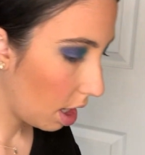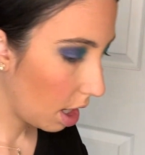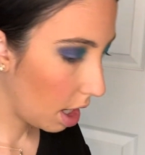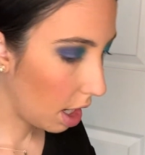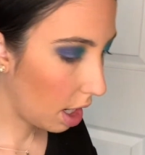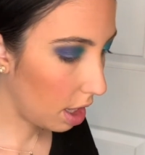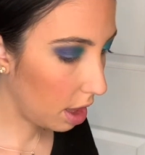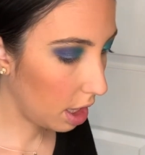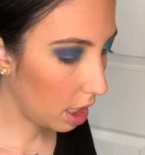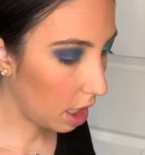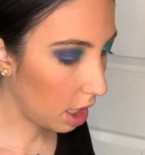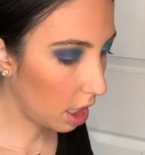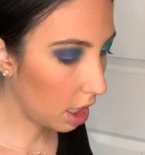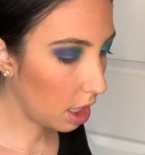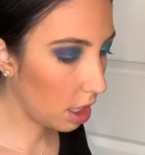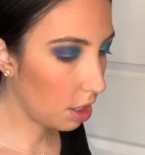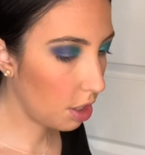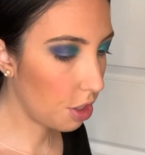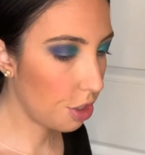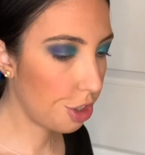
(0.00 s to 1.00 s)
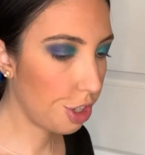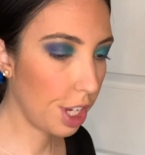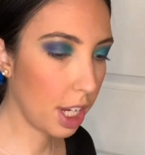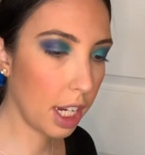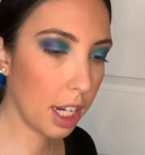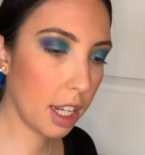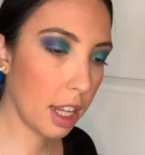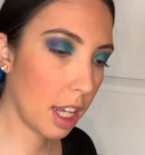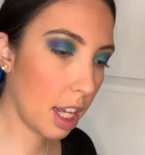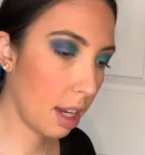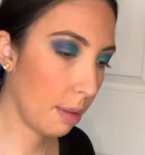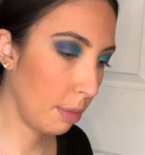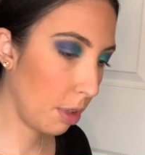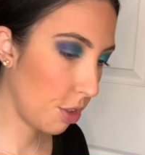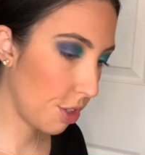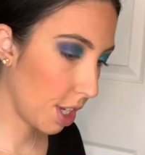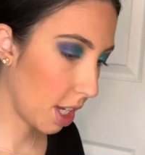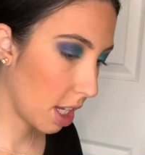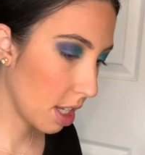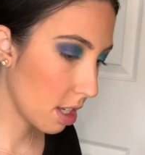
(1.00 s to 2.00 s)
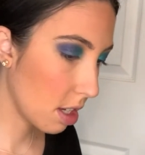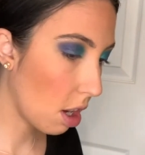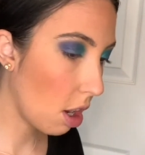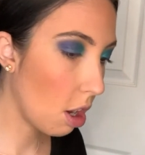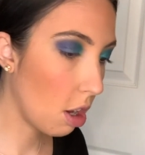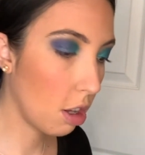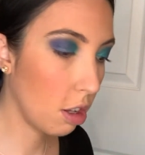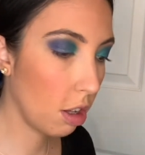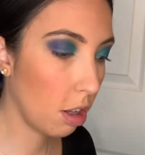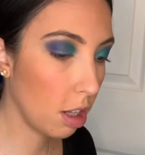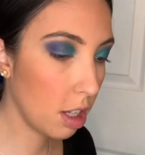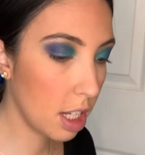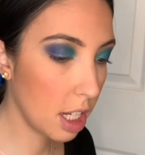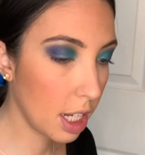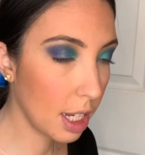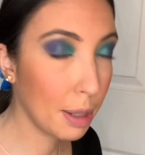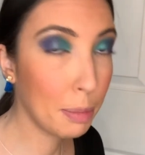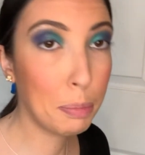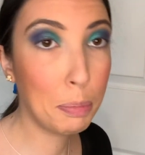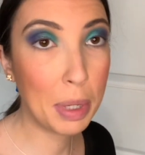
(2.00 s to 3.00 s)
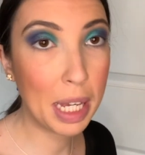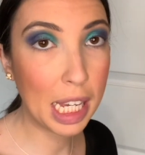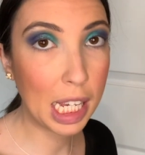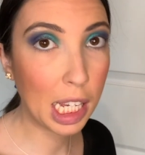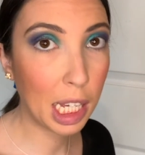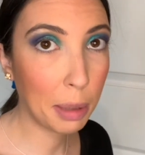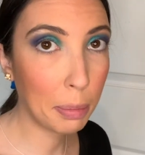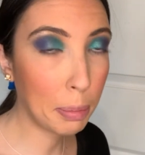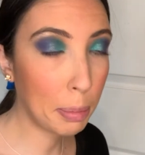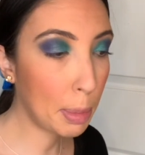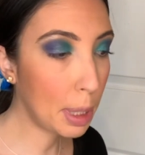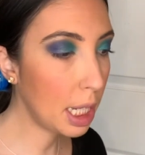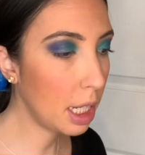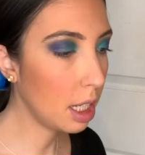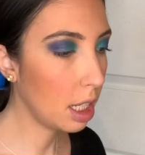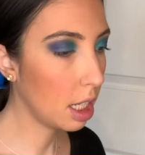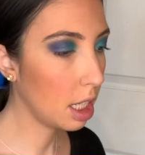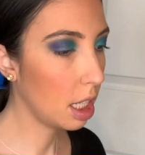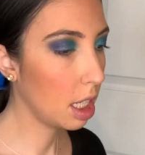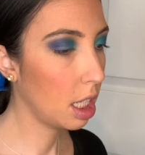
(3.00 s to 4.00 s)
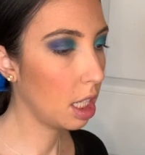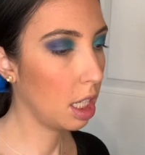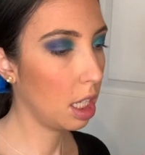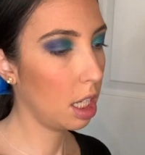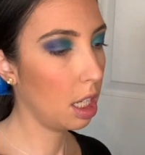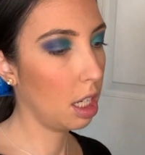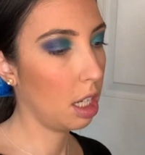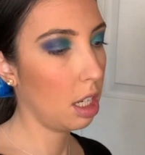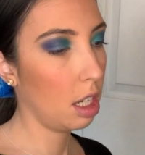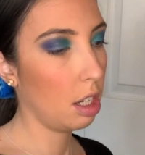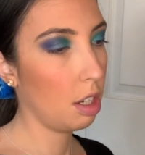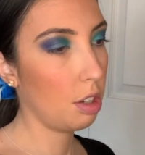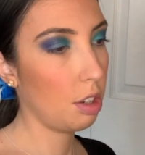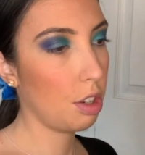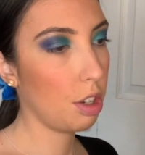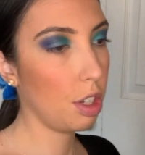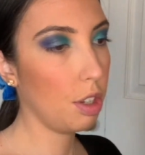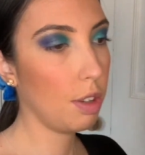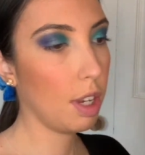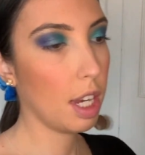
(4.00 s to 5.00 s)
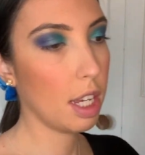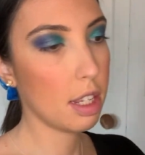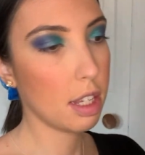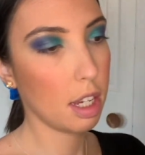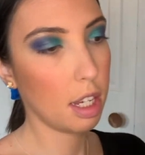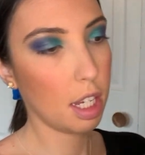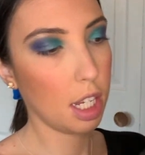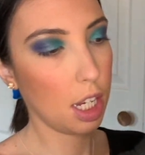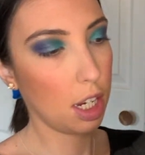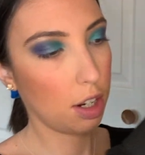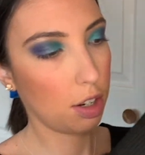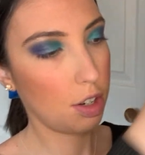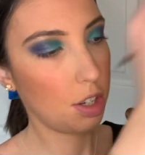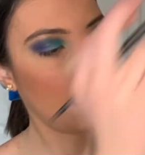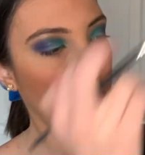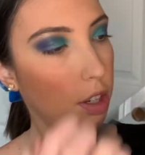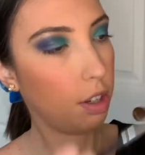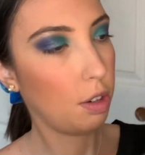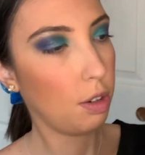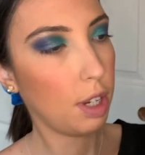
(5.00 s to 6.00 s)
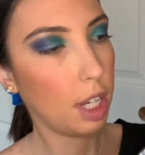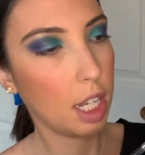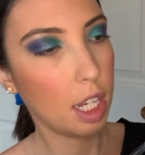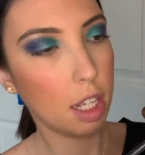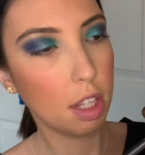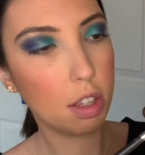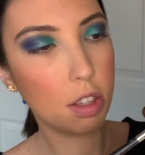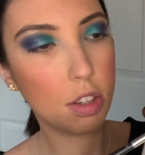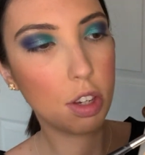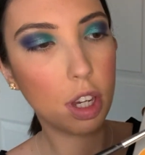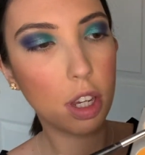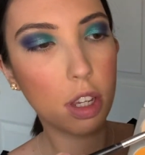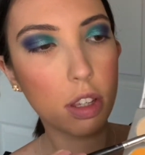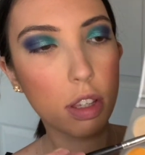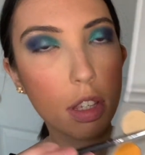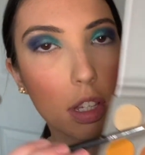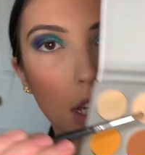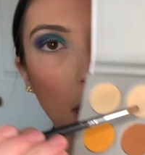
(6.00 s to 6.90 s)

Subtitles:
And the shade that I'm using is called Beam. I'll show you guys on here too, and it's just